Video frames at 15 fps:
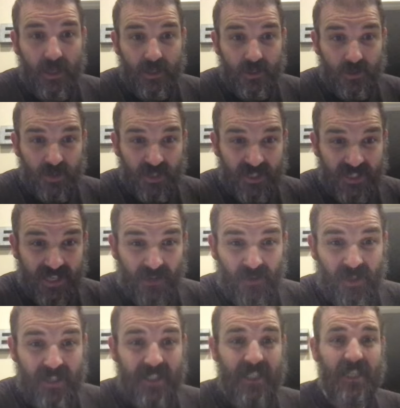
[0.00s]
So
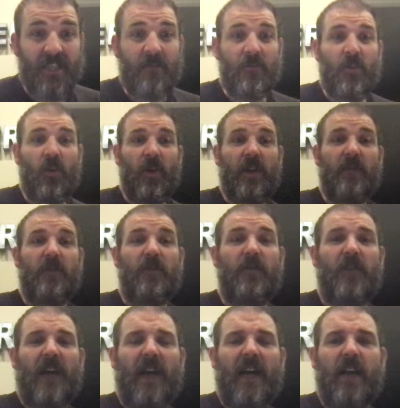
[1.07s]

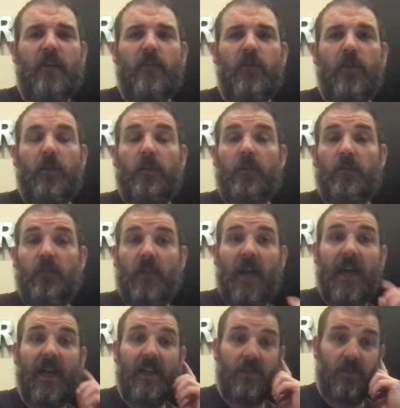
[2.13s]
17.5
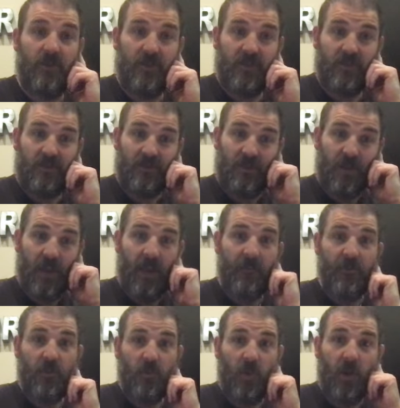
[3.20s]
miles you
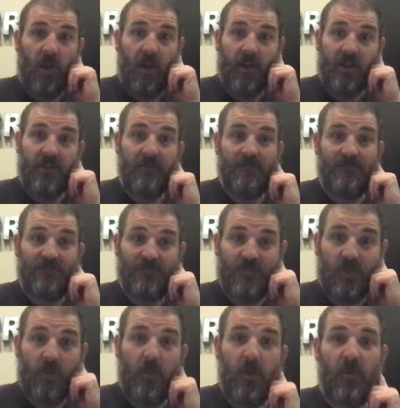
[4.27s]
have to walk
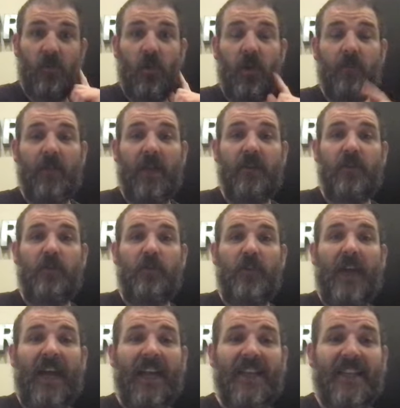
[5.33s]
to burn one pound of
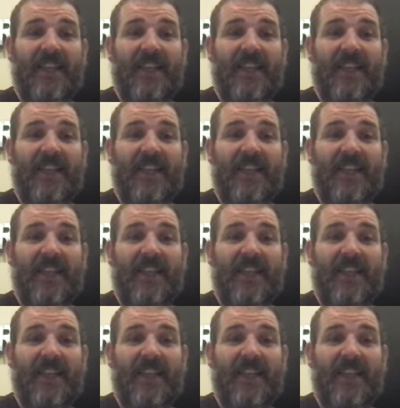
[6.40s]
fat.